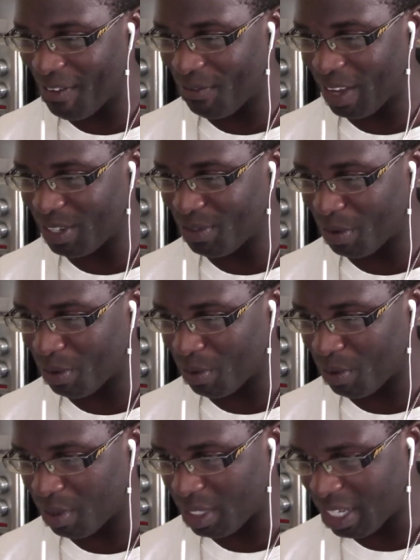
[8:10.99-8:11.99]
Fast forward.
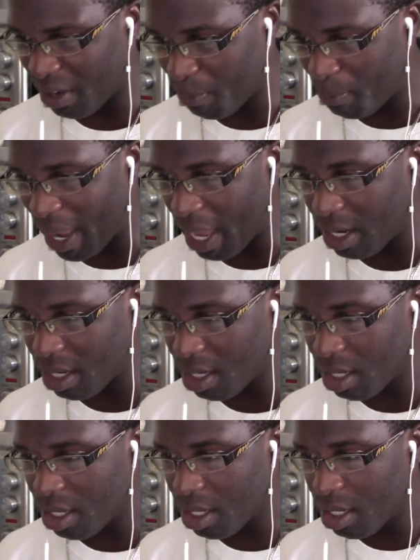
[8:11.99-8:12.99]
Is that a pan?
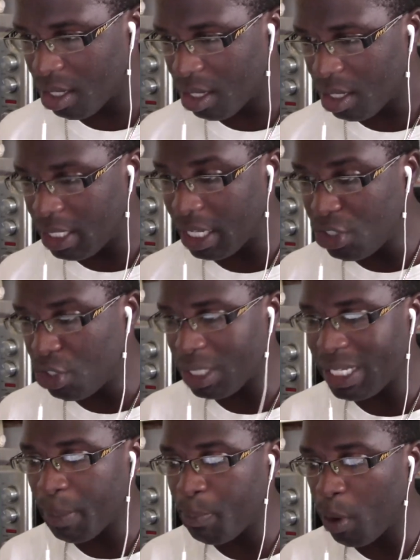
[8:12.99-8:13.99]
This is
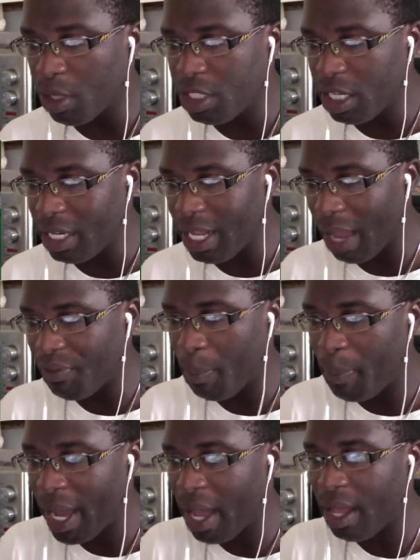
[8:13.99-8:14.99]
just like PUBG. They have a
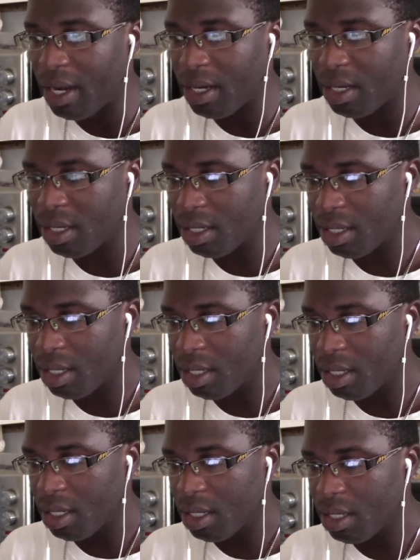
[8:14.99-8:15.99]
pan.
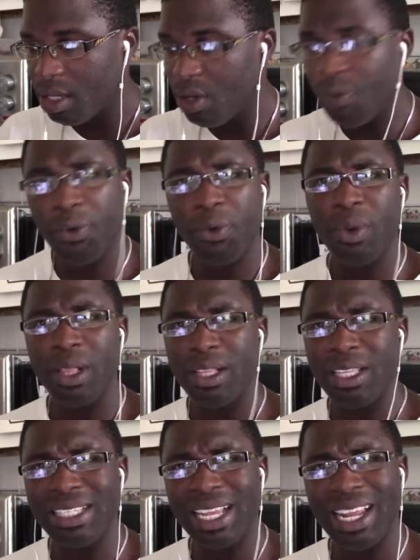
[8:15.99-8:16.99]
No, for real.
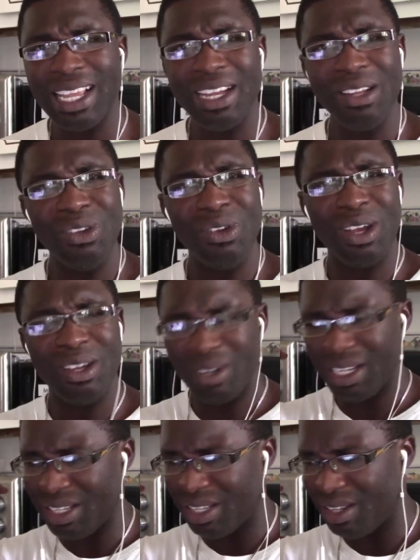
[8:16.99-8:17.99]
Is that like a
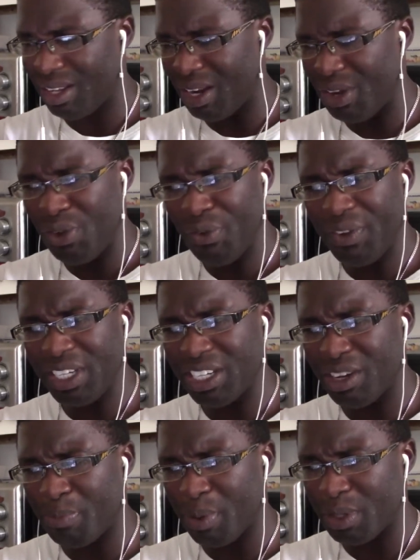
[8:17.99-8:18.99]
new
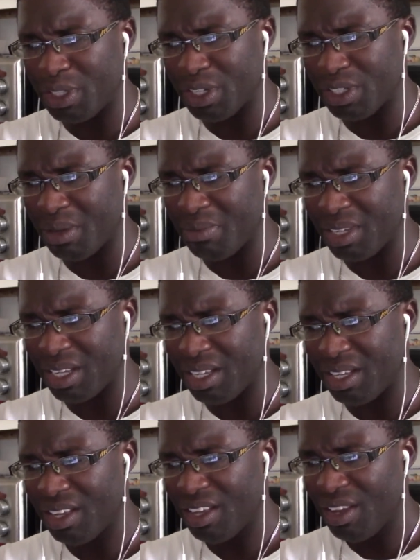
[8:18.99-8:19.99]
version of PUBG or
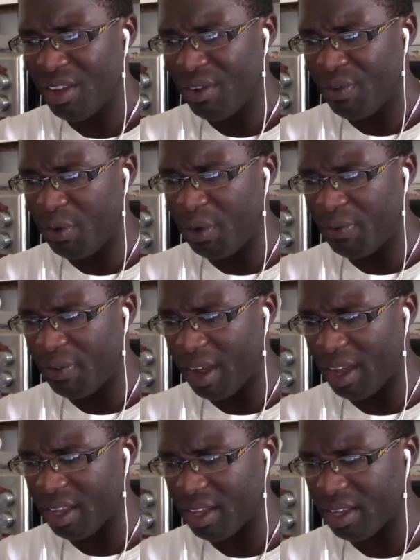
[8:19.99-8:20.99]
something? Free
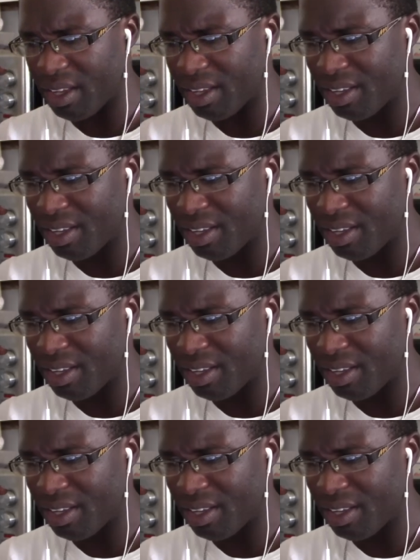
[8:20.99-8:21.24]
Fire.